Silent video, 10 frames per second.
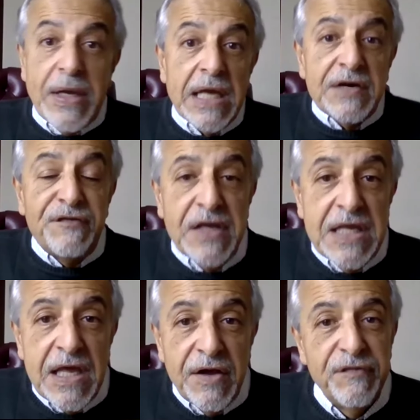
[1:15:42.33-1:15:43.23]
We get to
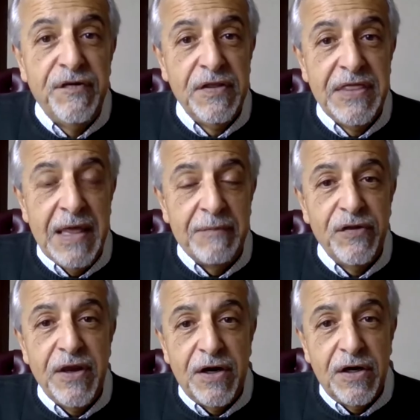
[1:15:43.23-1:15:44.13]
forgive them
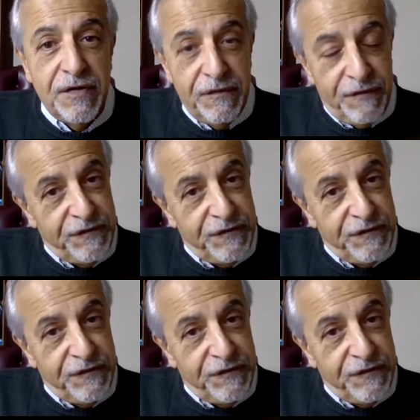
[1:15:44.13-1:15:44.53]
for their